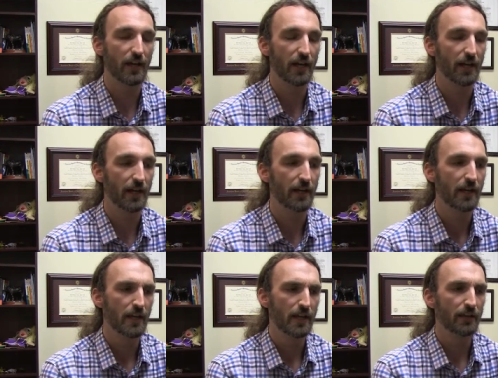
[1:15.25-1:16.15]
Uh,
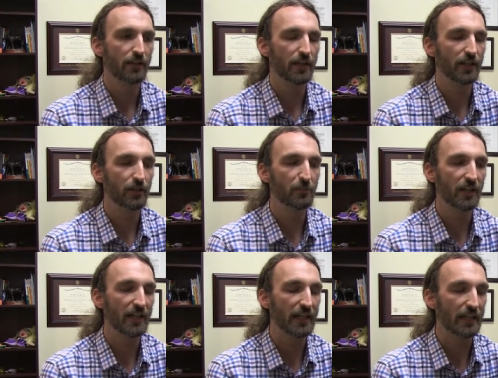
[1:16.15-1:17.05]
the
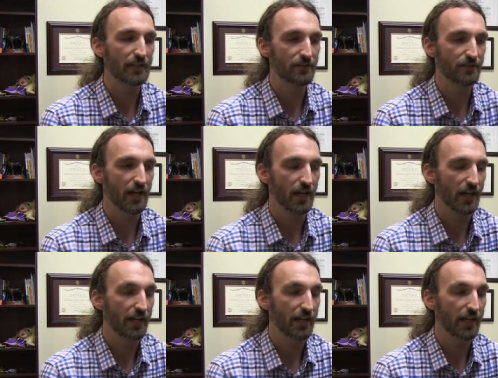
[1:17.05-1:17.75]
communities uh,